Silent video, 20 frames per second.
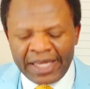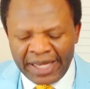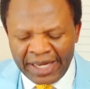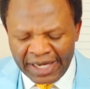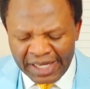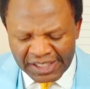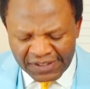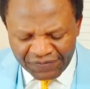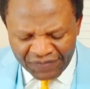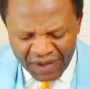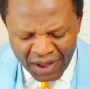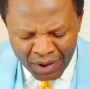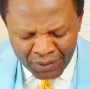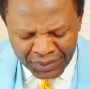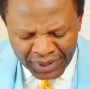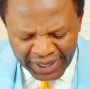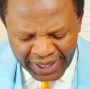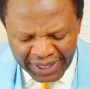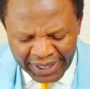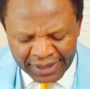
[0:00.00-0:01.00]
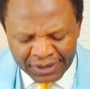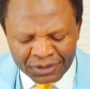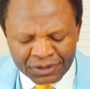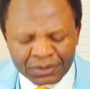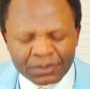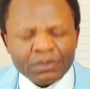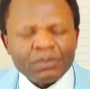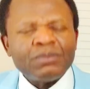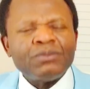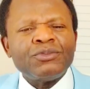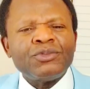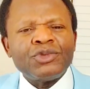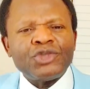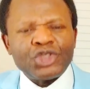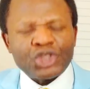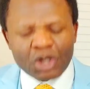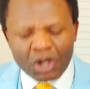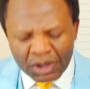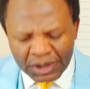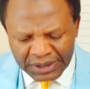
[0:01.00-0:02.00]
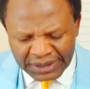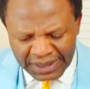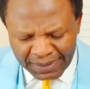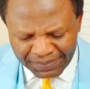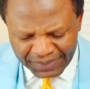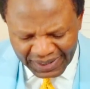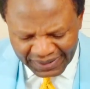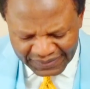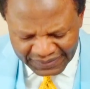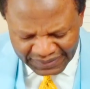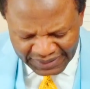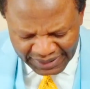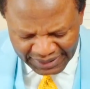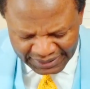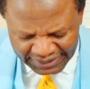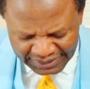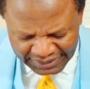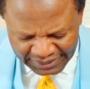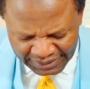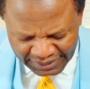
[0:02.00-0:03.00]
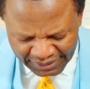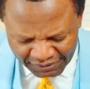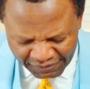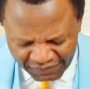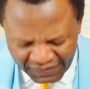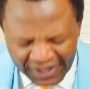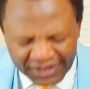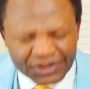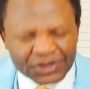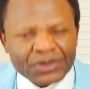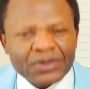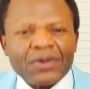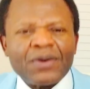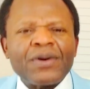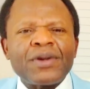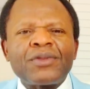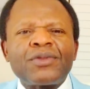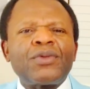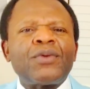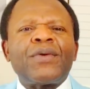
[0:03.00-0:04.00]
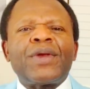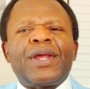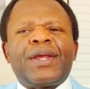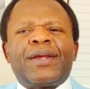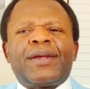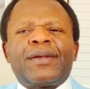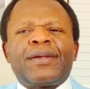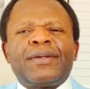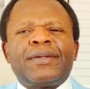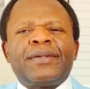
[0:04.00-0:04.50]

It is found in John chapter 6, verse 33.